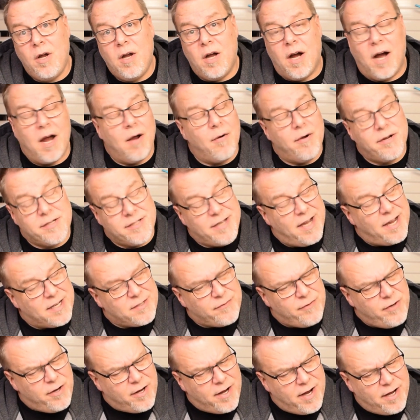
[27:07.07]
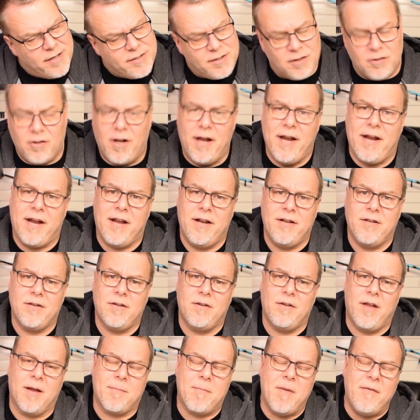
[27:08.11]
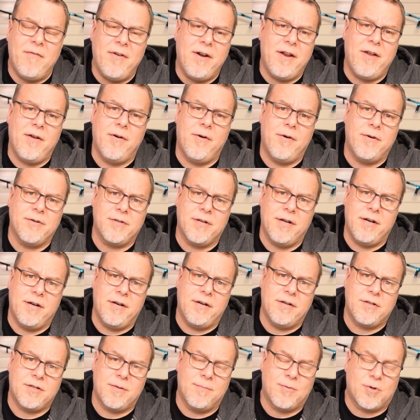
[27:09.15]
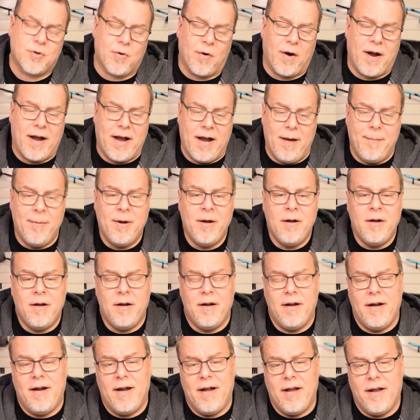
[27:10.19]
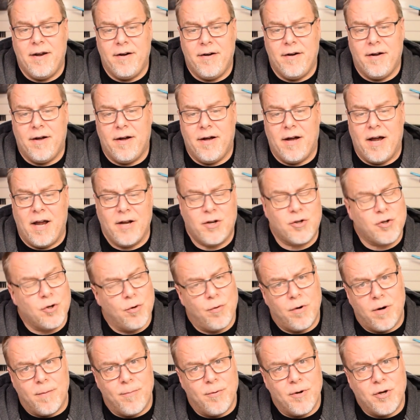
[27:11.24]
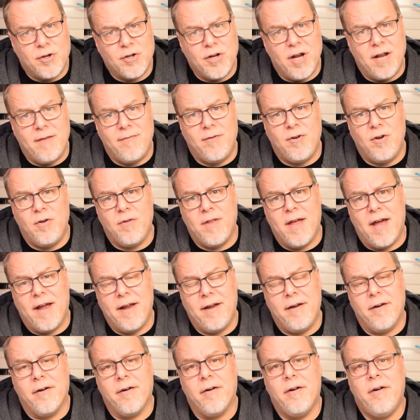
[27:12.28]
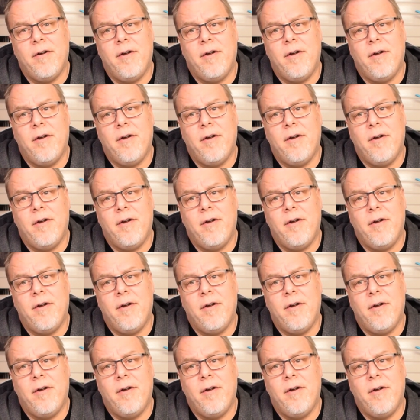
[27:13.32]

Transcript: I always ask for you guys to like my videos and subscribe, and I sure would appreciate if you do that here.